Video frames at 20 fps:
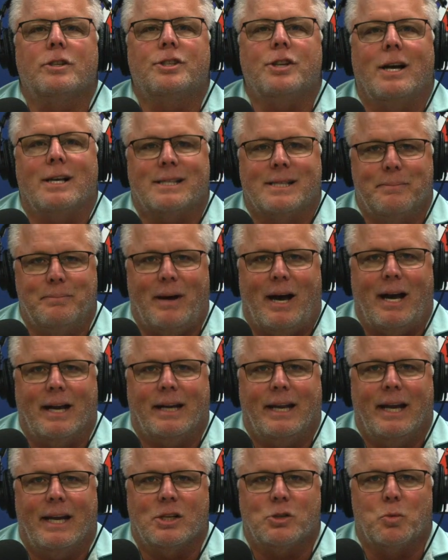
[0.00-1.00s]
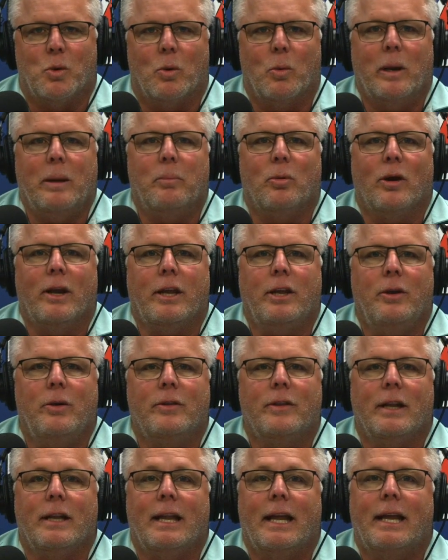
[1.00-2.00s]
Johnson podcast, where we bring you
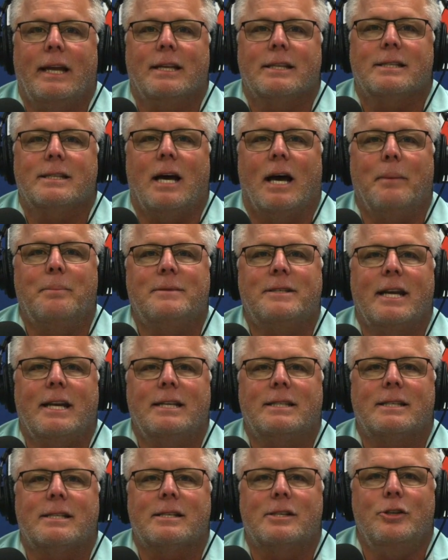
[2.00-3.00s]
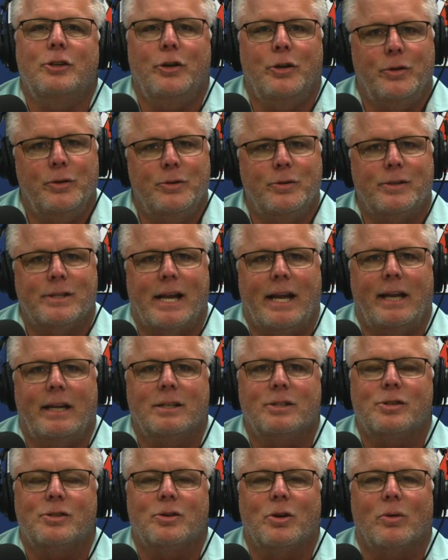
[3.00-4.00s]
the latest updates, news,
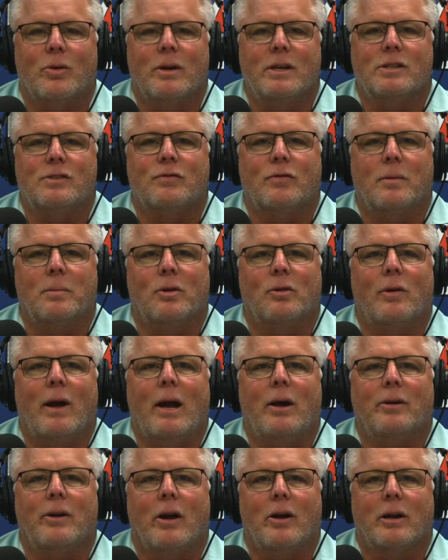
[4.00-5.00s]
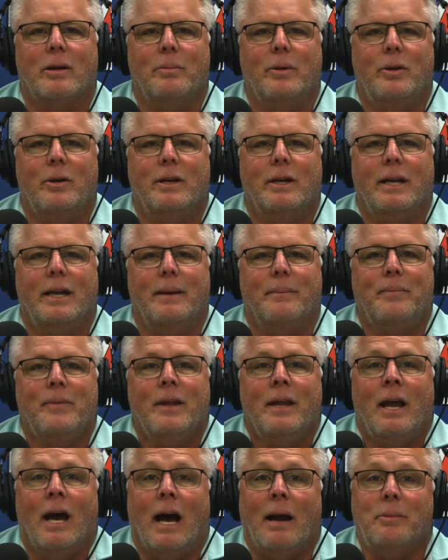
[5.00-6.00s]
and stories from around our community.
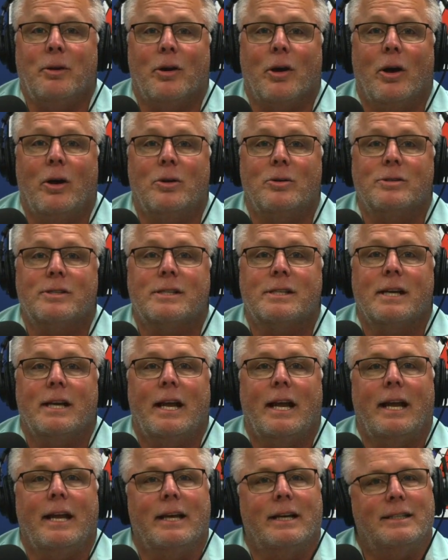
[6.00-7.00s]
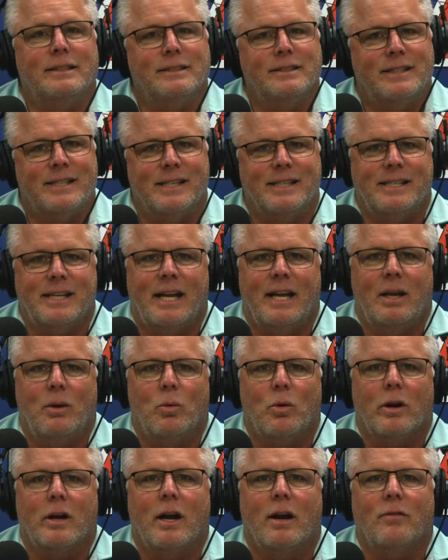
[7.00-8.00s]
I'm your host, and today
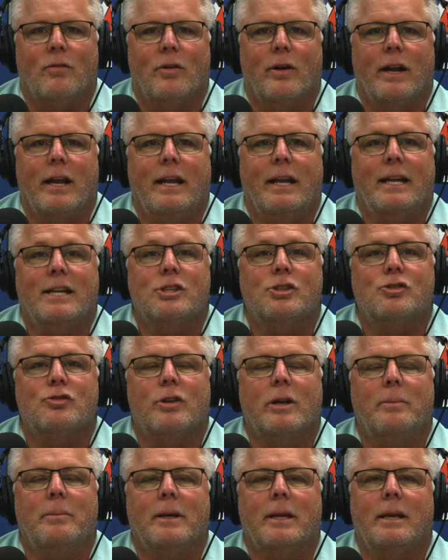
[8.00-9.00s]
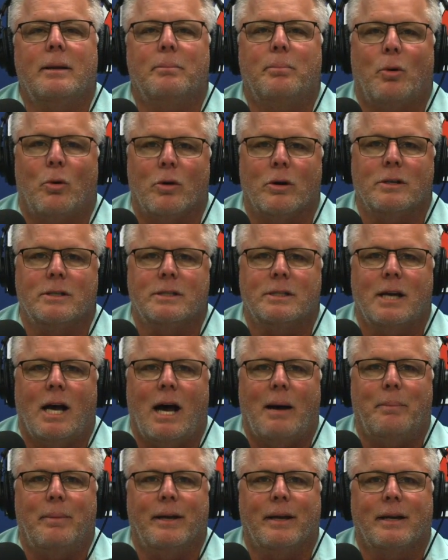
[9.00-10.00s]
we're covering an extremely important
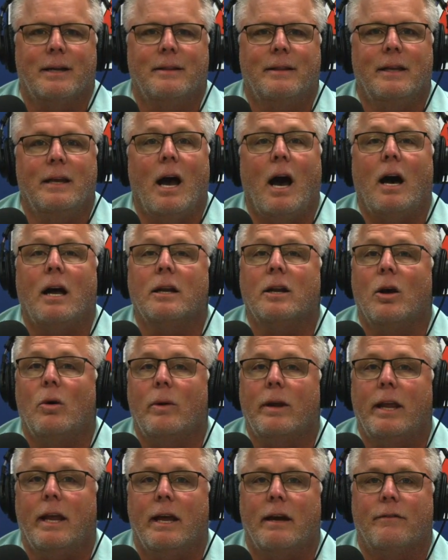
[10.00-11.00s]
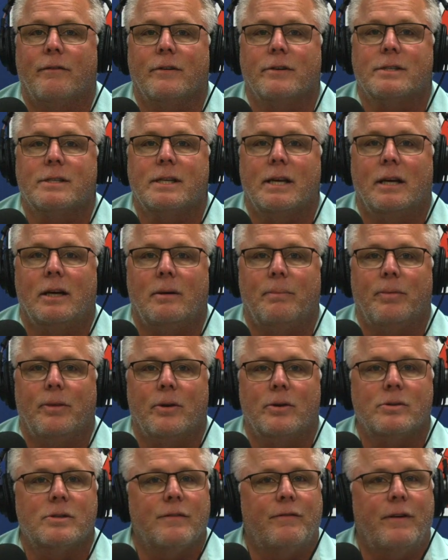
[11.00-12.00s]
topic the ongoing efforts to help
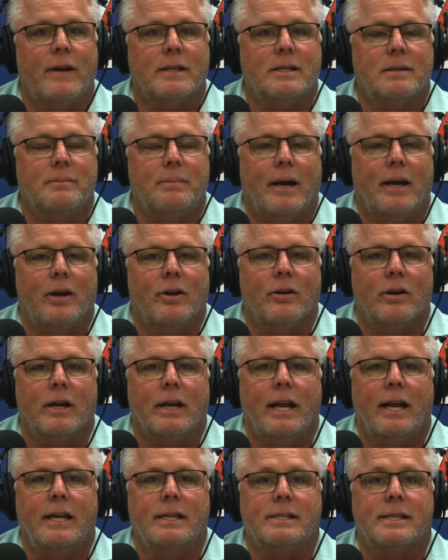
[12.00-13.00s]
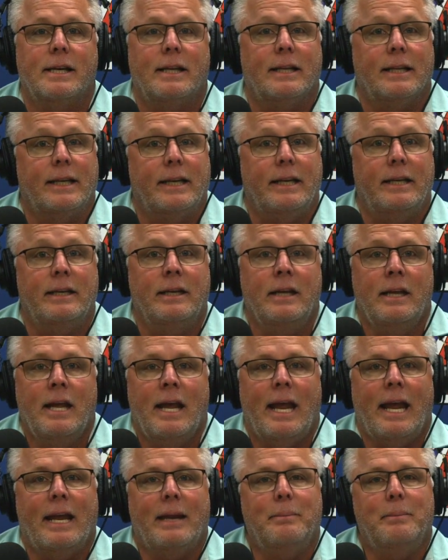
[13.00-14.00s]
those affected by Hurricanes Helene
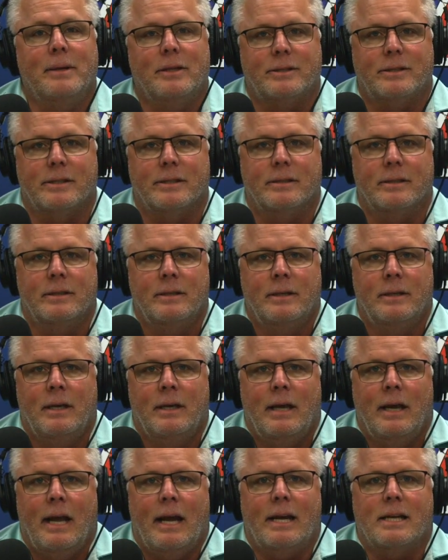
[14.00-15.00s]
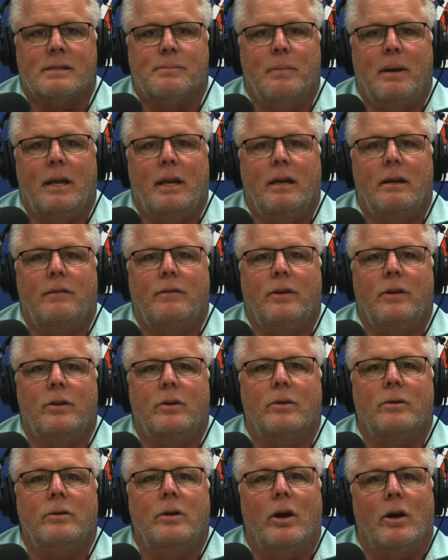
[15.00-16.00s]
and Milton. As many of
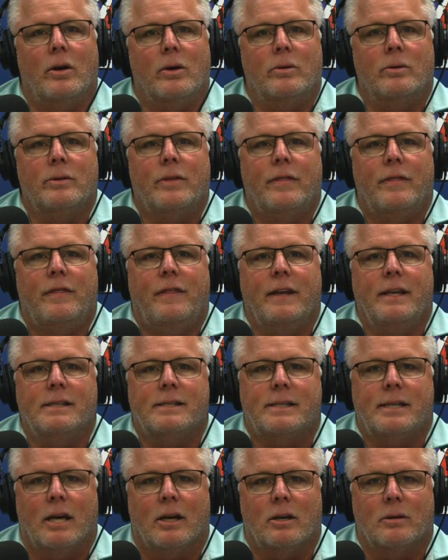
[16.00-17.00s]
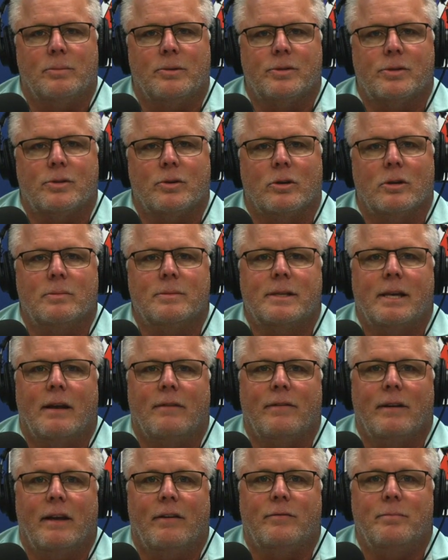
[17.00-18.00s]
you know, these terrible storms
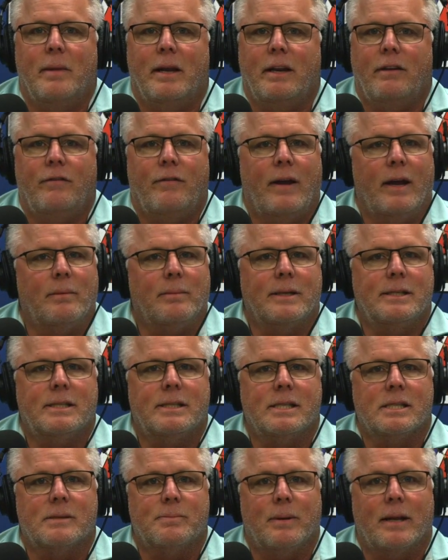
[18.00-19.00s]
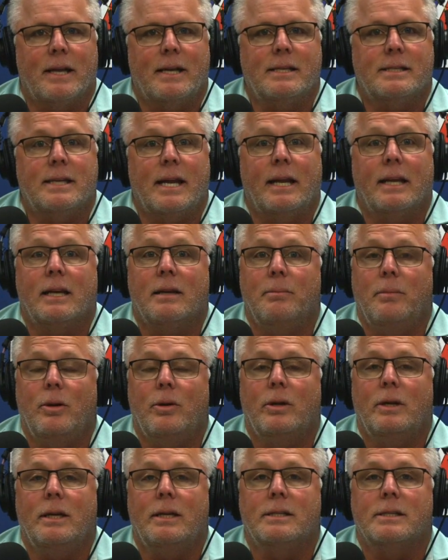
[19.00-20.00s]
have left many families displaced and
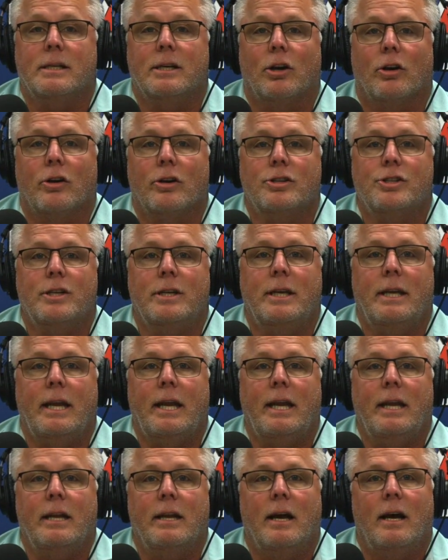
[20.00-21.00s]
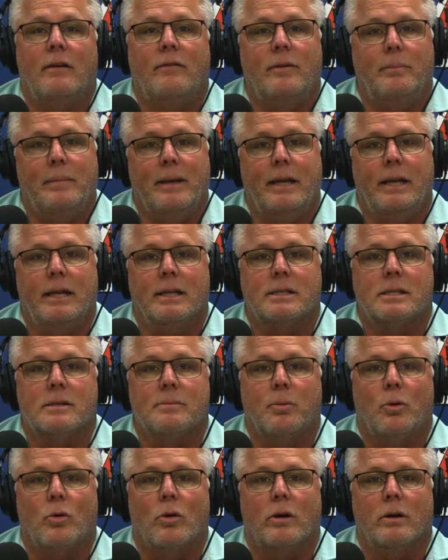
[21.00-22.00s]
communities in urgent need of immediate
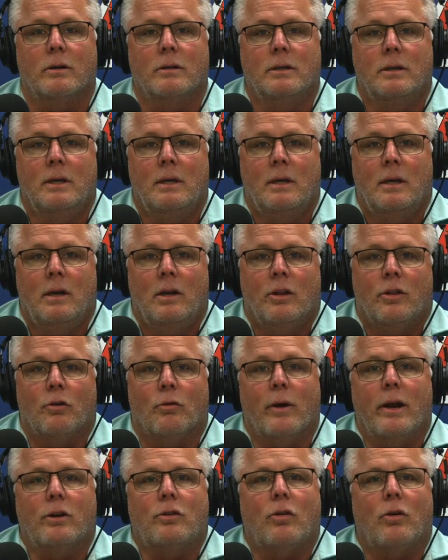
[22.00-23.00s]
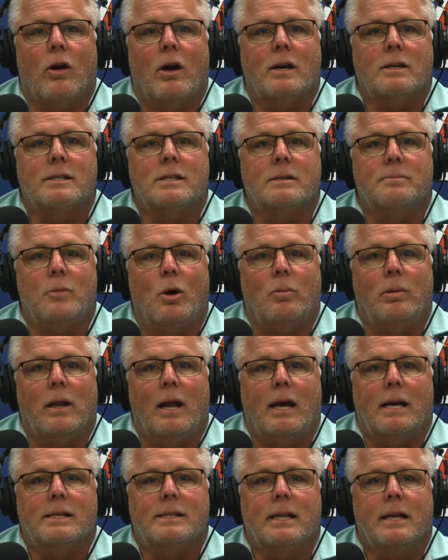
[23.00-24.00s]
support. The Red Cross is
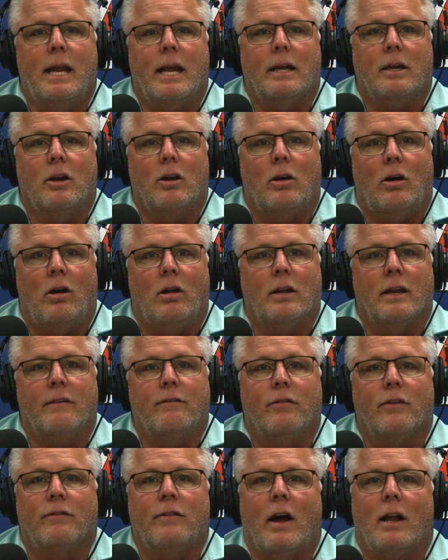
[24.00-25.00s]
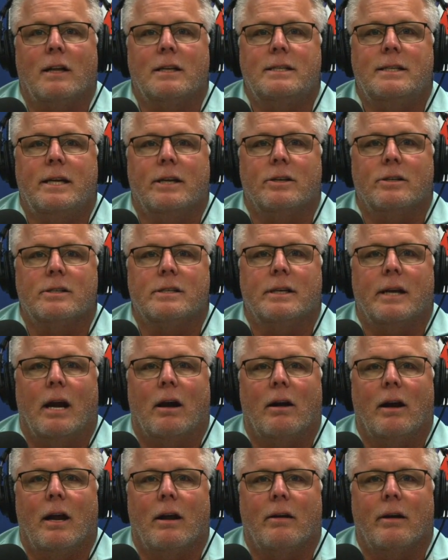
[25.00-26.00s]
mobilizing and calling for volunteers in
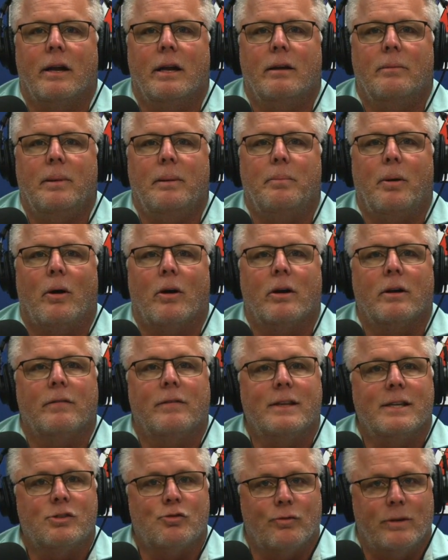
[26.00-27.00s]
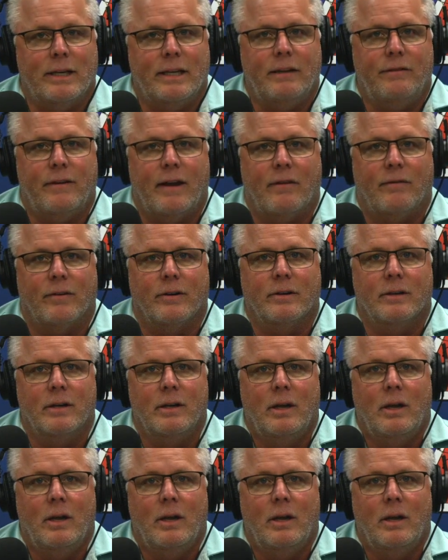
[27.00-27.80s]
our area to be part of this relief effort,